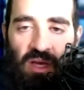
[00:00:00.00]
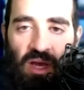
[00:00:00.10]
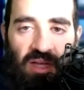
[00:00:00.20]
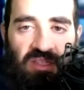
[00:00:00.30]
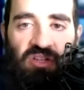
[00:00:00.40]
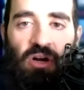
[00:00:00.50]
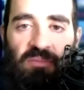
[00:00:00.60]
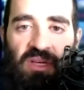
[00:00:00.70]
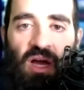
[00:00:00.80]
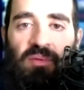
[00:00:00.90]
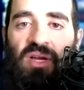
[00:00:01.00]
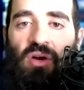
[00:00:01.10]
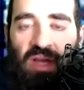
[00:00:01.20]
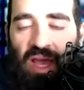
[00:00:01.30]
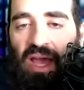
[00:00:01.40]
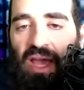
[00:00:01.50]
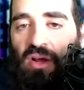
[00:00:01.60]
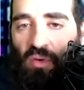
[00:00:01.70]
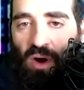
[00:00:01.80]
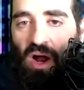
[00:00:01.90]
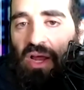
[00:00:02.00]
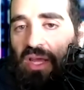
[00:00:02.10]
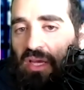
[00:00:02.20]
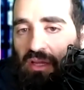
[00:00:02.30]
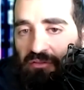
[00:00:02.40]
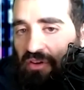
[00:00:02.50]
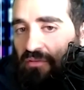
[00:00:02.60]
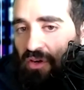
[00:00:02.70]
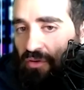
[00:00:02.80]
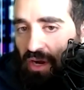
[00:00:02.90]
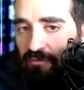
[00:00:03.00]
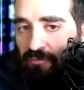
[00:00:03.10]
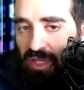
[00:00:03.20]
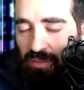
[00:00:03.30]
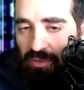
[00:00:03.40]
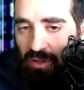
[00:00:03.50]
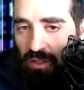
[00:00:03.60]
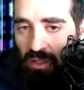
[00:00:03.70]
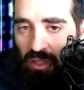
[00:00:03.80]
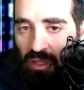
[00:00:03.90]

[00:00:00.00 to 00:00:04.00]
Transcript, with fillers: I started becoming okay crying in front of a crowd of people.